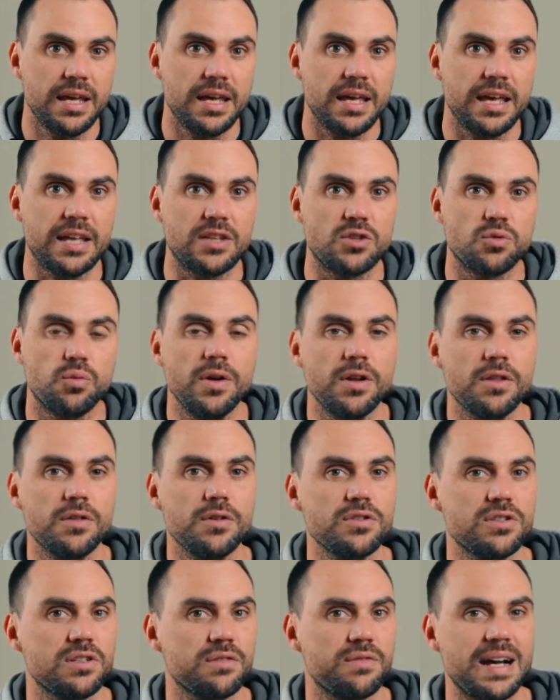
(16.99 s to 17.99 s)
It's one of
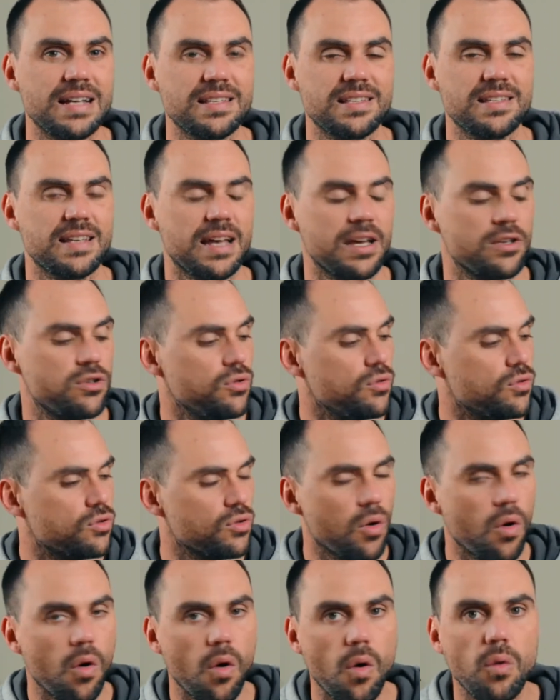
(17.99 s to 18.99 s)
those devices I use
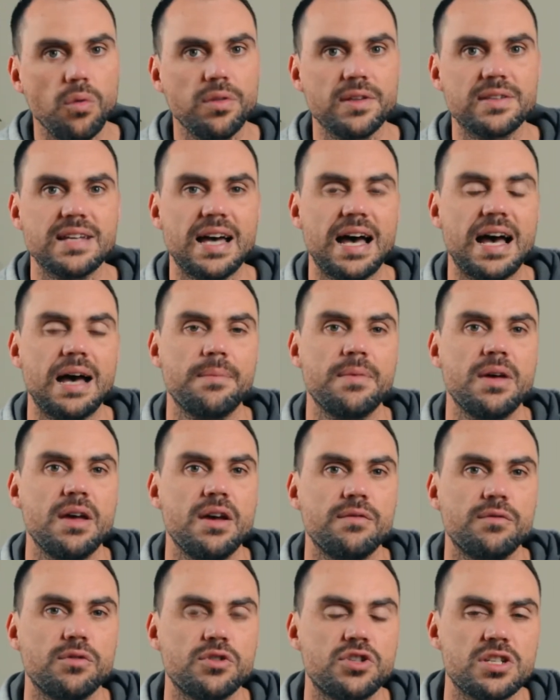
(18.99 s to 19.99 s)
all the time
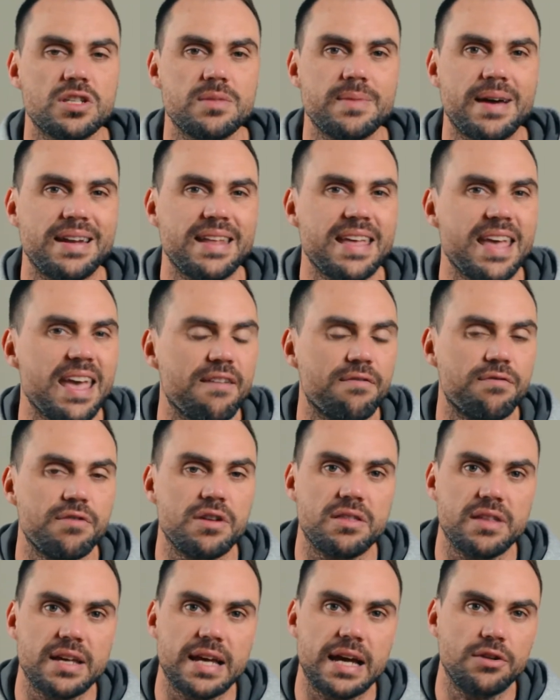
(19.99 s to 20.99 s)
for just about
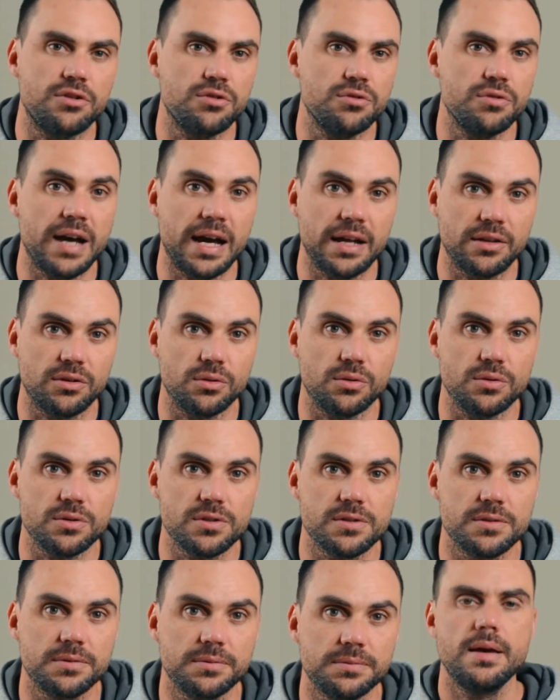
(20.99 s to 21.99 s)
everything I do
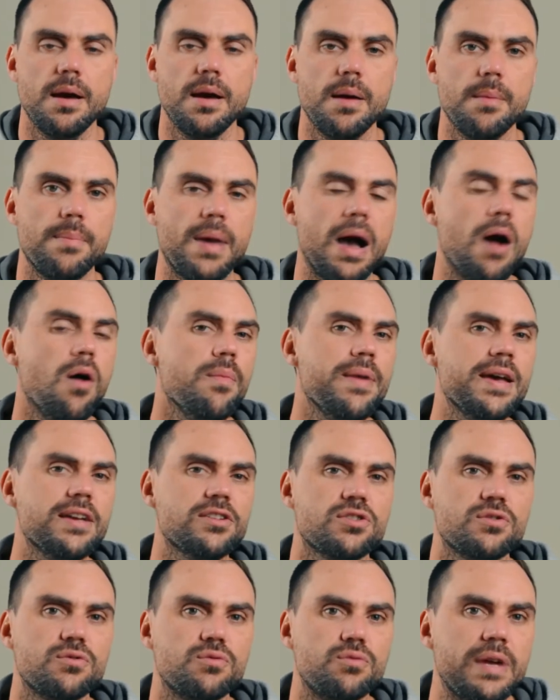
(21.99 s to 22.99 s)
outdoors. Power
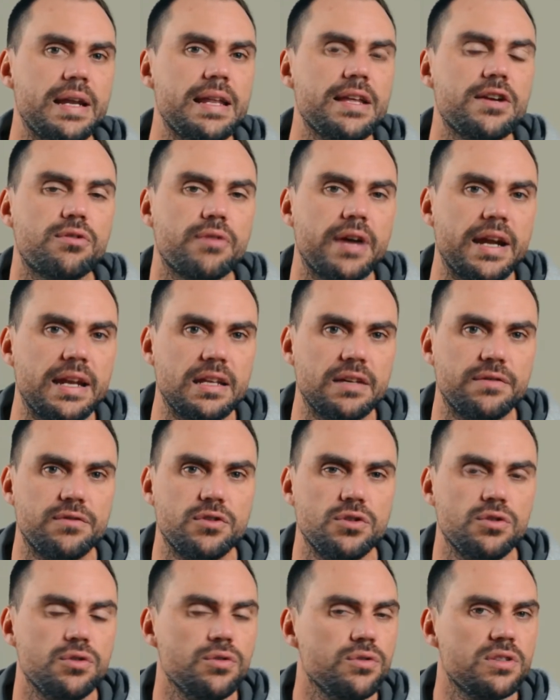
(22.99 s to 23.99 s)
banks are really great if
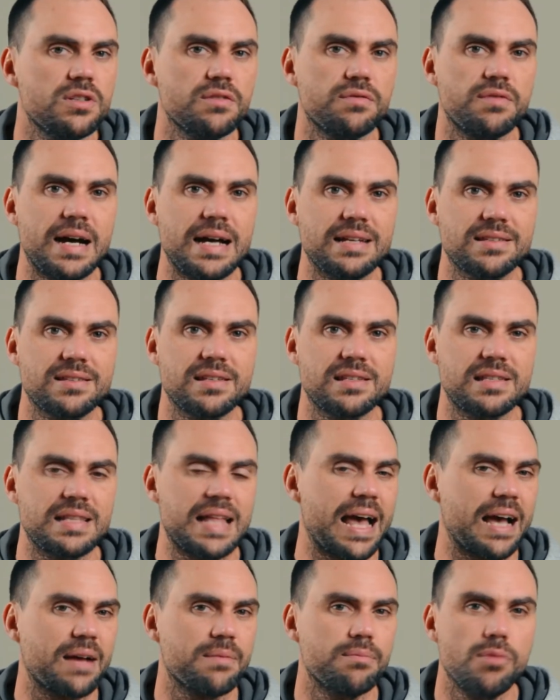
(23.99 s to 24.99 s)
you use devices
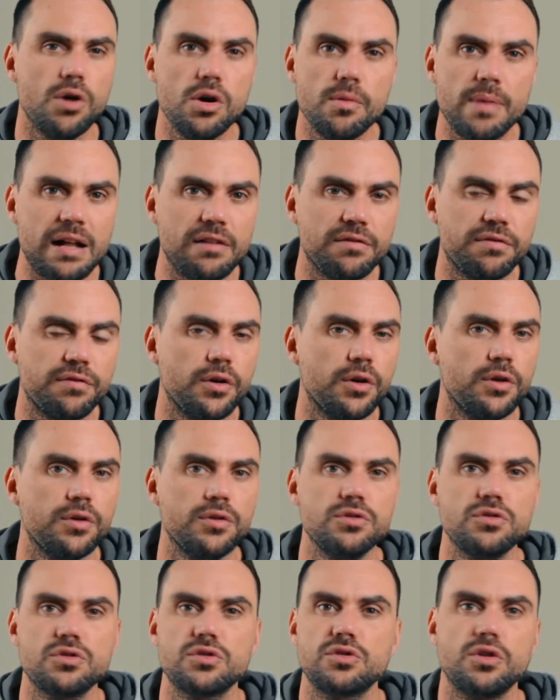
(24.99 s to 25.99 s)
like mobile
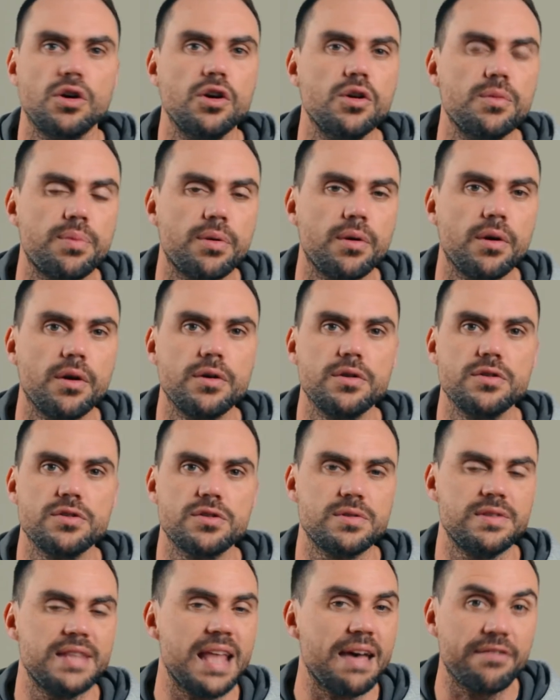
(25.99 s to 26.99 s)
phones,
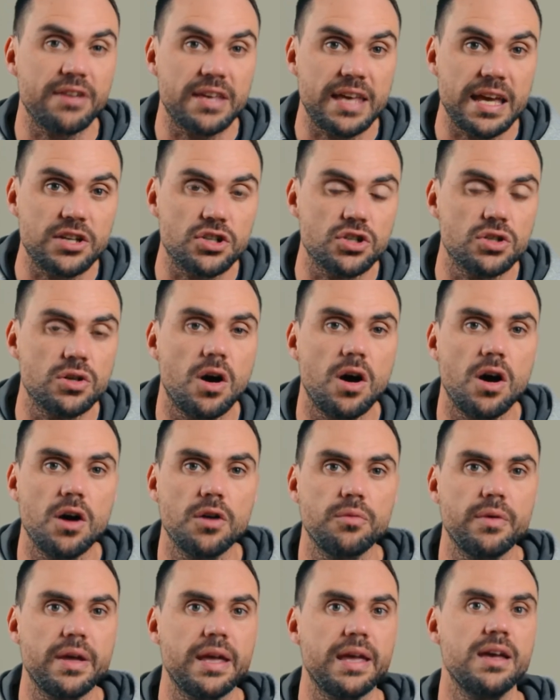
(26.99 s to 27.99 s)
GoPros, navigation
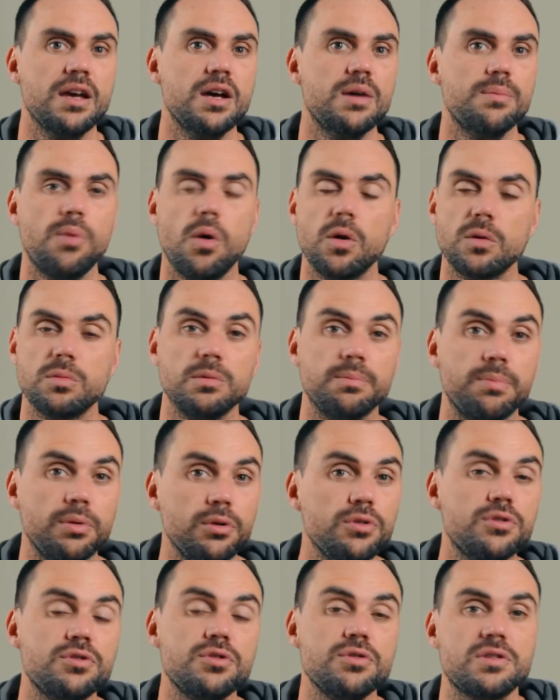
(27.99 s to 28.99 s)
hardware, portable
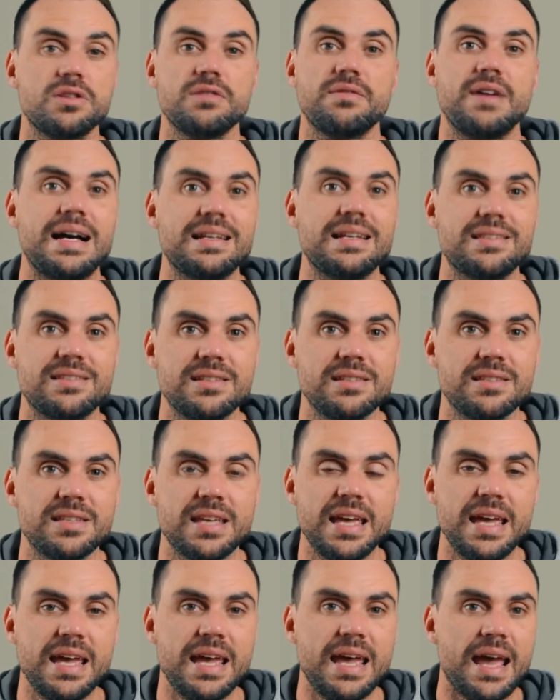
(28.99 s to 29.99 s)
Bluetooth devices,
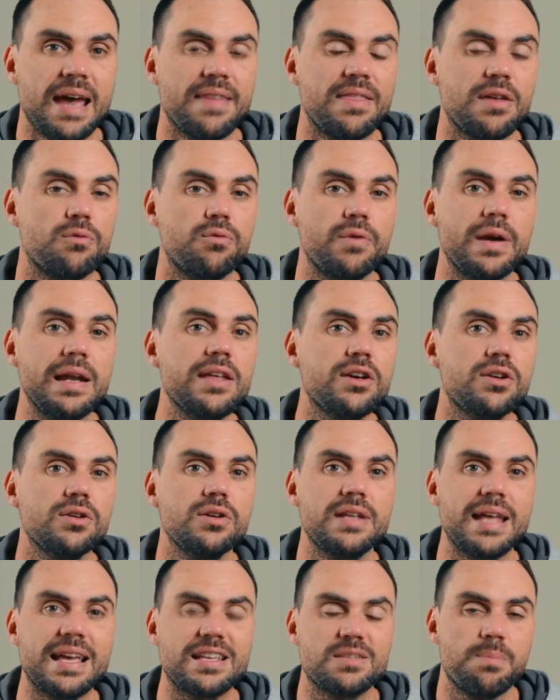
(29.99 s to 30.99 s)
and they're really
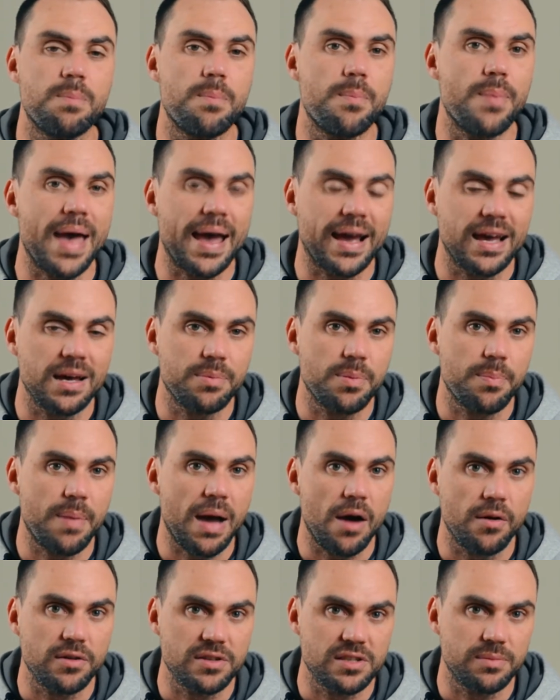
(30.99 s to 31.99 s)
good as backup
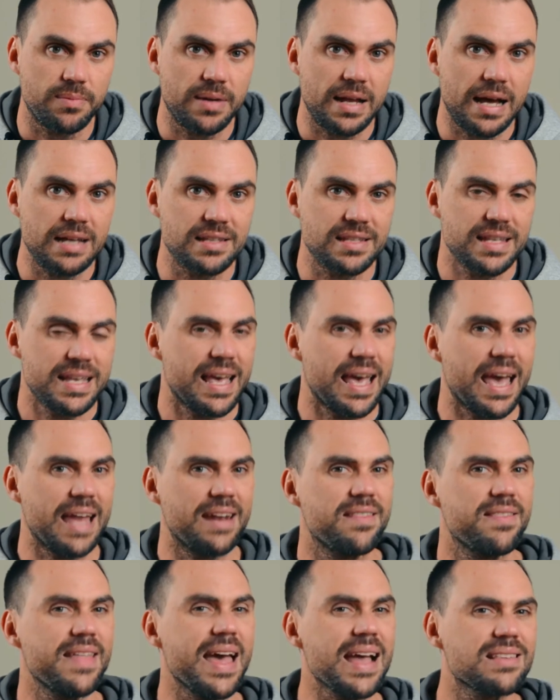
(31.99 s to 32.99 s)
power supplies. And
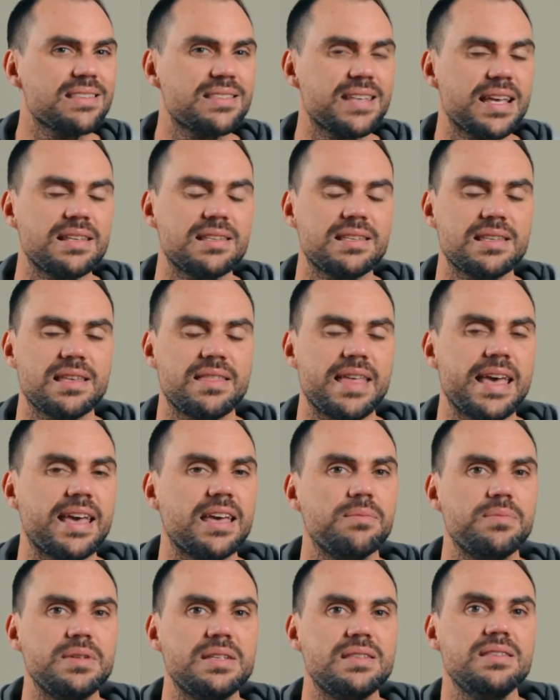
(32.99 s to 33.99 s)
in that sense, they
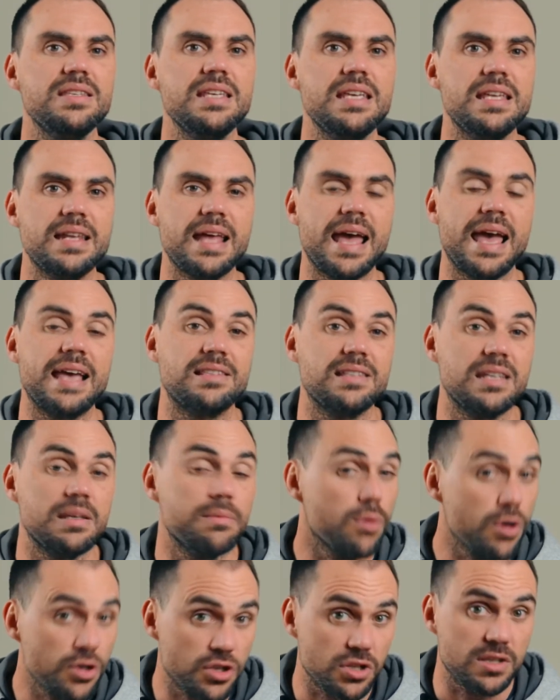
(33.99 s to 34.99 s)
can be seen as
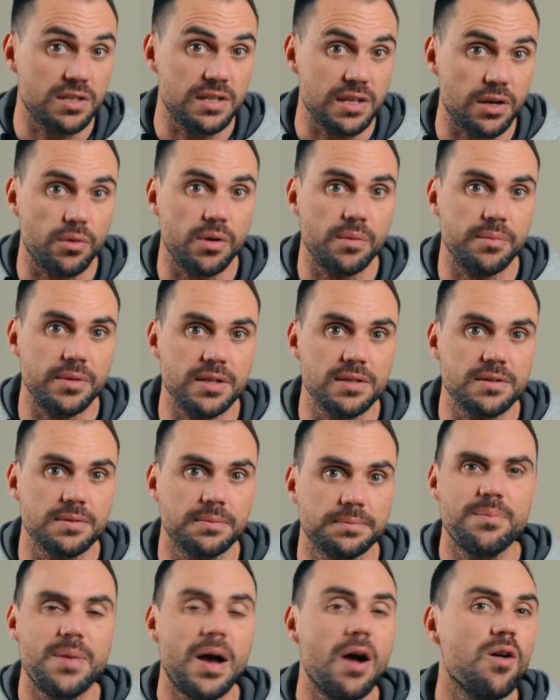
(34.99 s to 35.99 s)
emergency equipment.
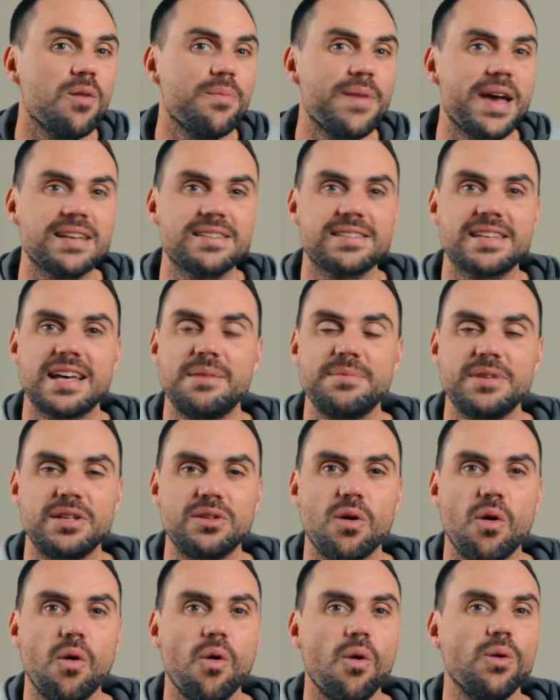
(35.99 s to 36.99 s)
Power banks come
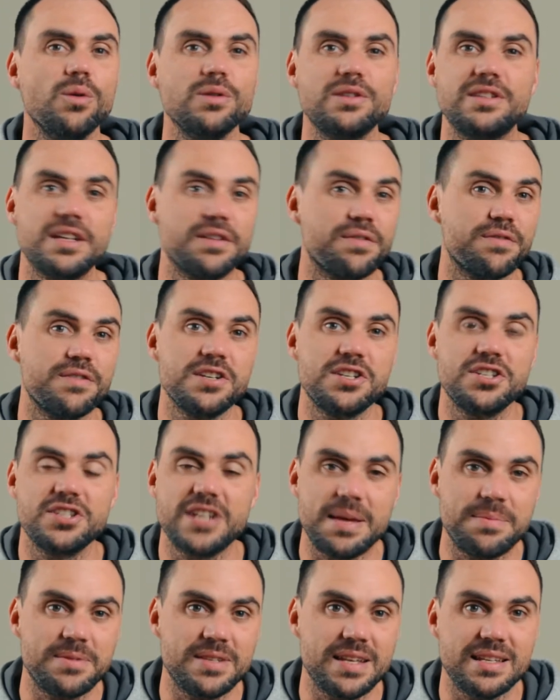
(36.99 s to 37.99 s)
in all different
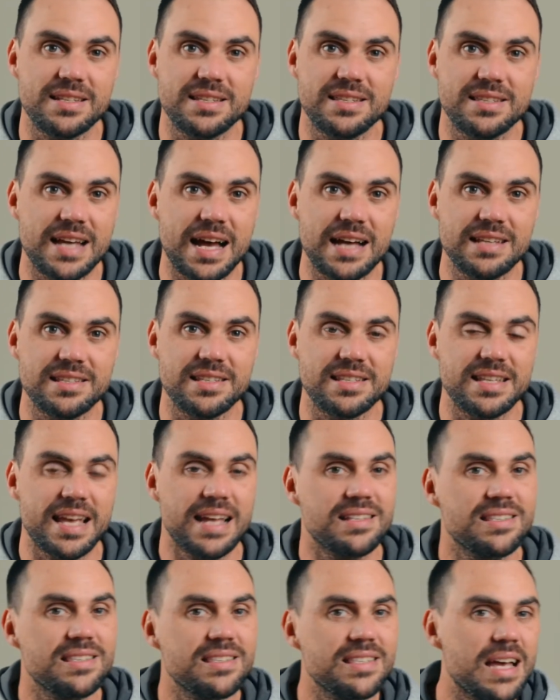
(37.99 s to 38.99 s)
shapes and sizes,
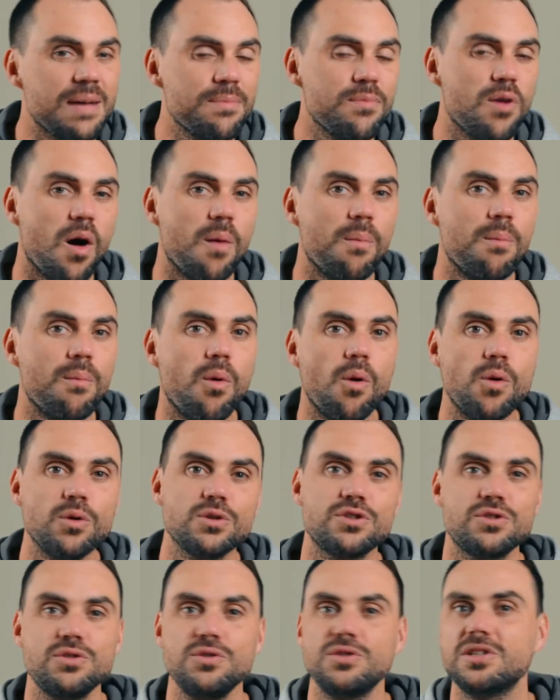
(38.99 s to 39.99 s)
and some are more
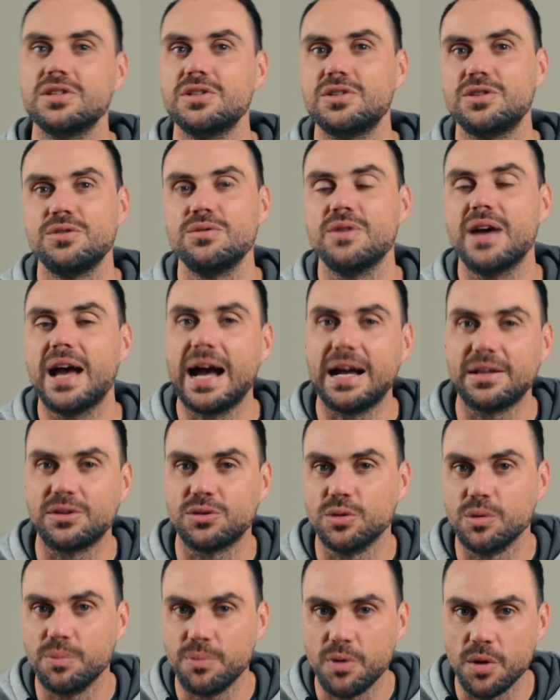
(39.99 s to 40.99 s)
suited to
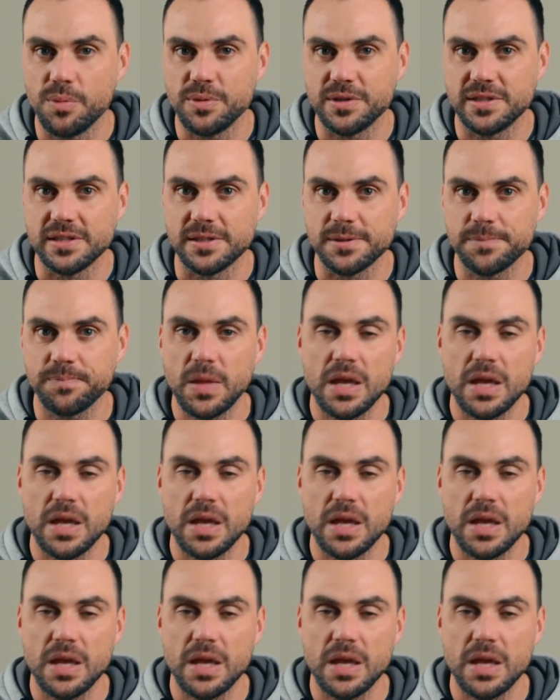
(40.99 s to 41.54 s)
outdoor purposes.